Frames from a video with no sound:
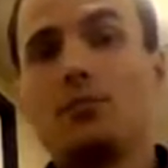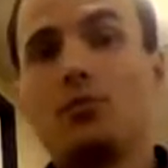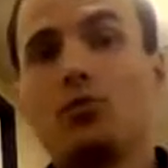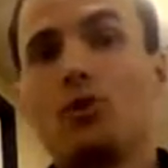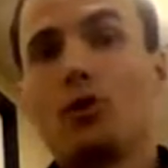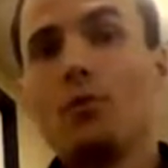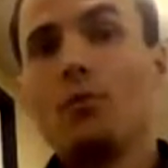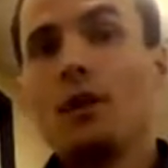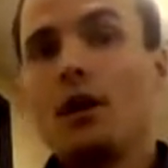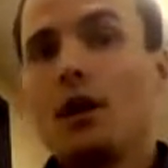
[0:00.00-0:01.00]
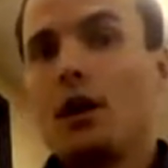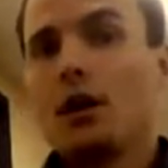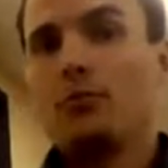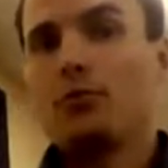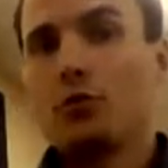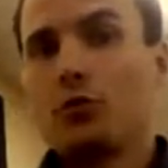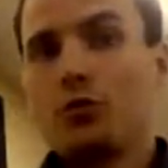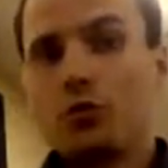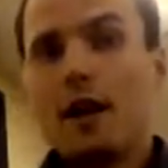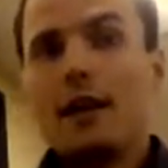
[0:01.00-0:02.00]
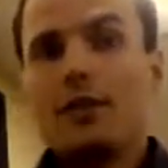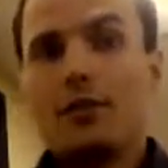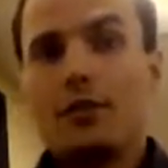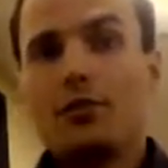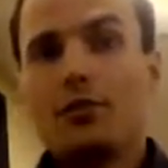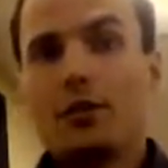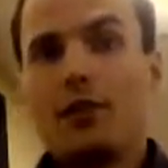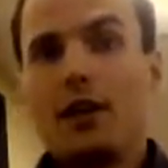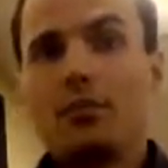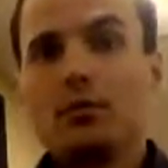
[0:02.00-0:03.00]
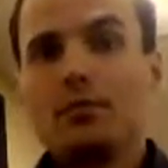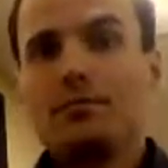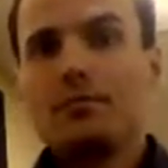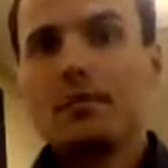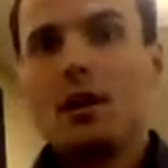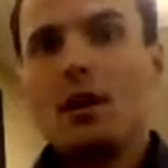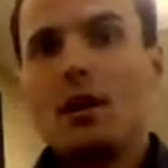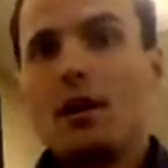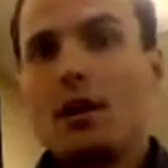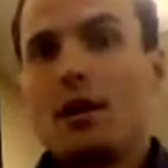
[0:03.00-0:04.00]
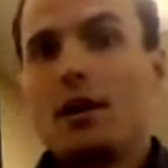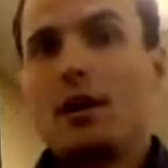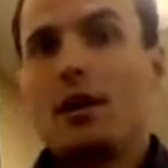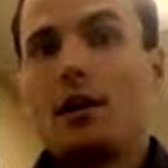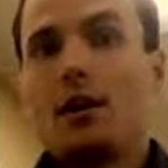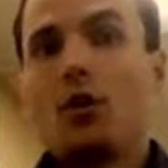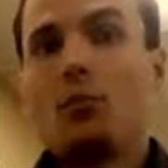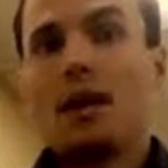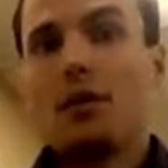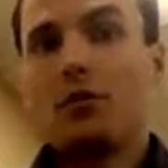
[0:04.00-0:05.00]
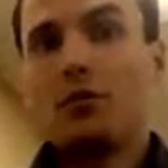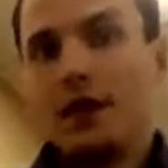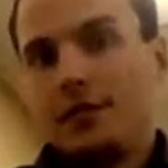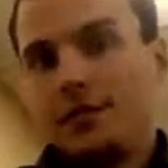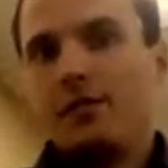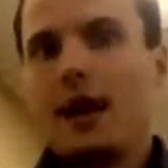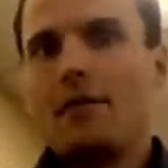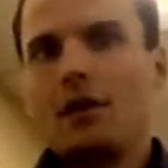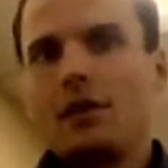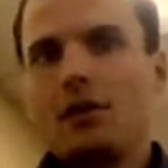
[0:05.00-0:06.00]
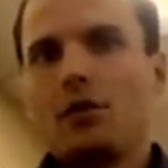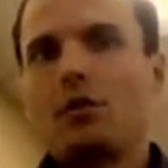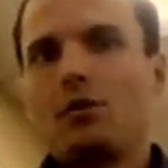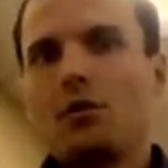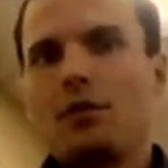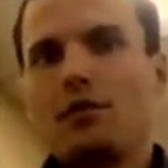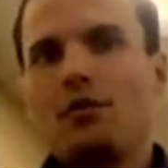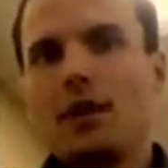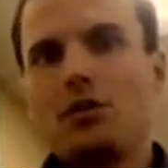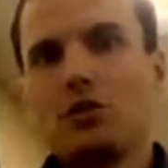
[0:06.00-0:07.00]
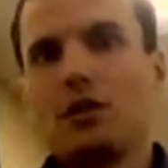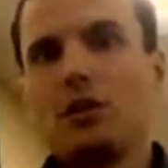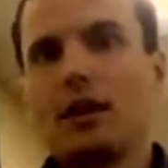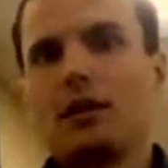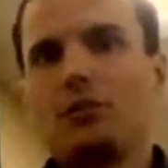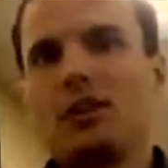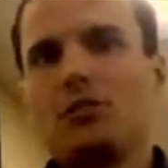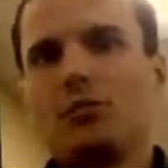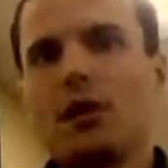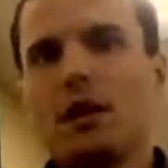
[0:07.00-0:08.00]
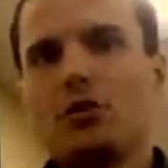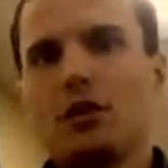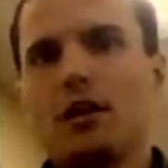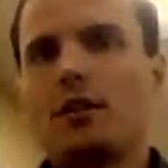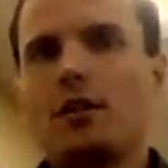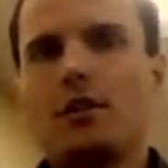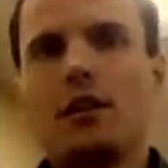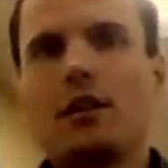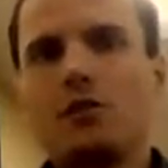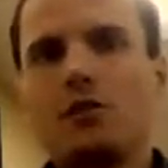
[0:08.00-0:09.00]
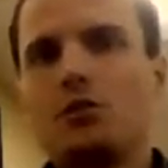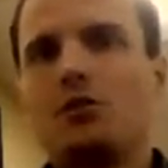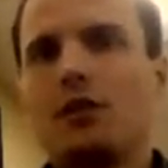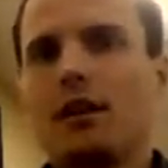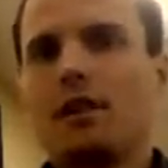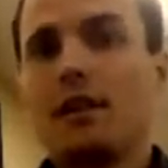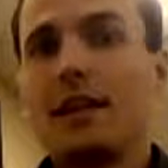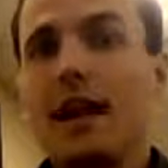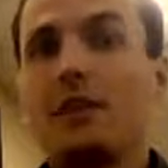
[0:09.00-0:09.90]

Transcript: So for psoriasis, for example, that's having, you have inflammation going a little bit too much and it causes skin issues and things like that.